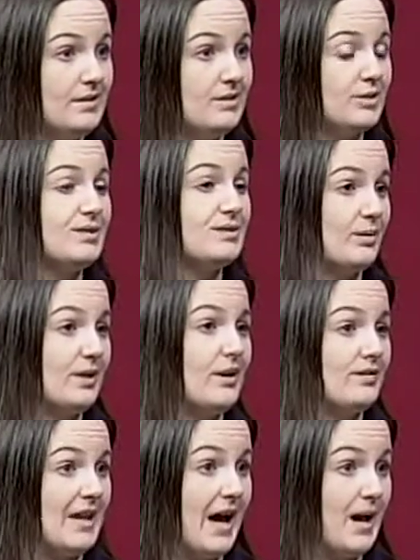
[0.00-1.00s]
So just know that you
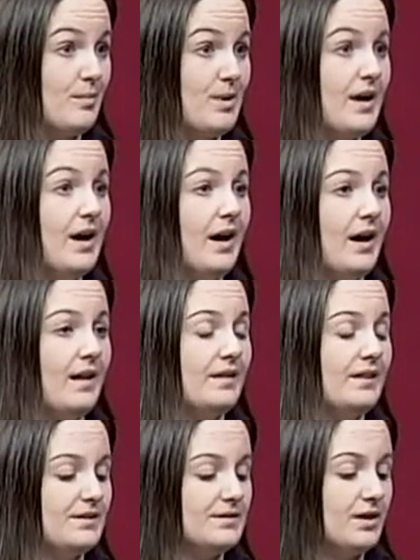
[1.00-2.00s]
have time, and
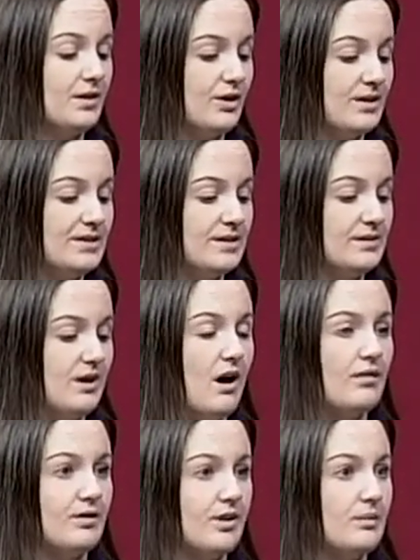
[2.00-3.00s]
these nurses
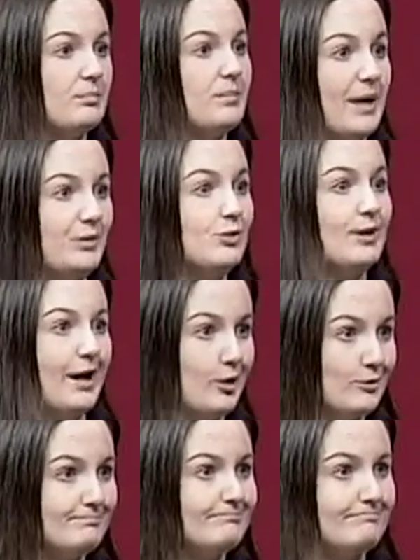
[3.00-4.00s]
offer medical care.